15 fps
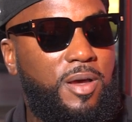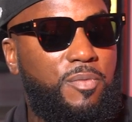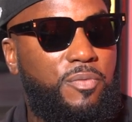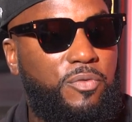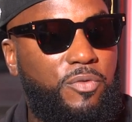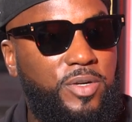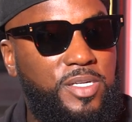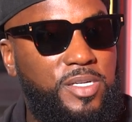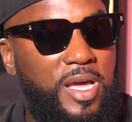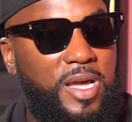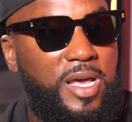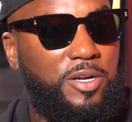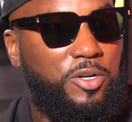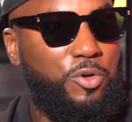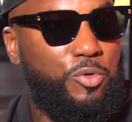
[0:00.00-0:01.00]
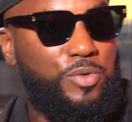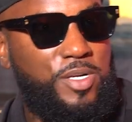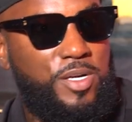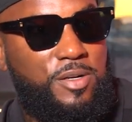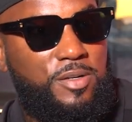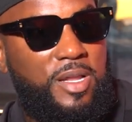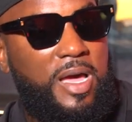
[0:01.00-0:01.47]
I'm free. I got a
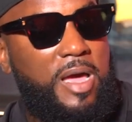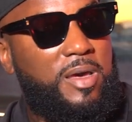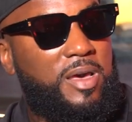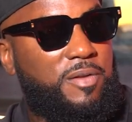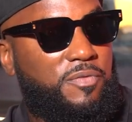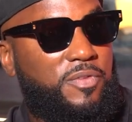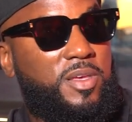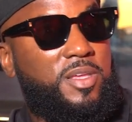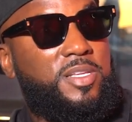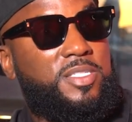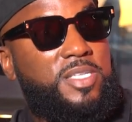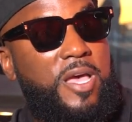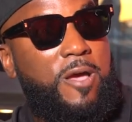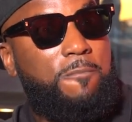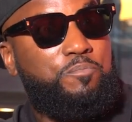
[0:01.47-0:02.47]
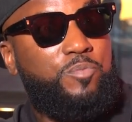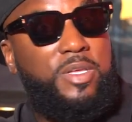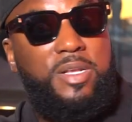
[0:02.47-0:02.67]
career. Like I got to figure this out.